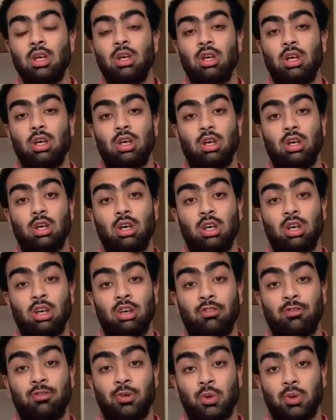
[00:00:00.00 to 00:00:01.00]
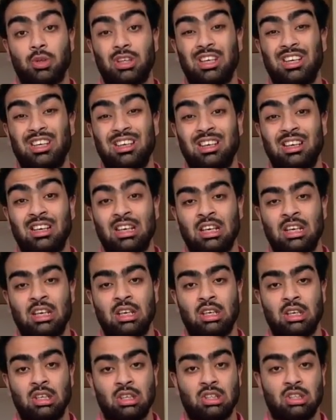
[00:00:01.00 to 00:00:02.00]
Fourth thing
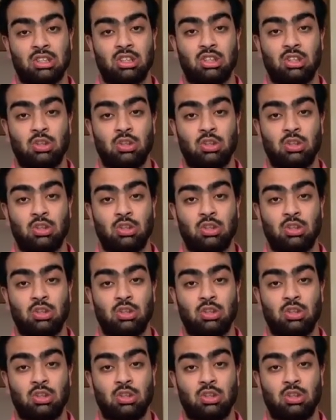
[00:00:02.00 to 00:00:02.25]
is,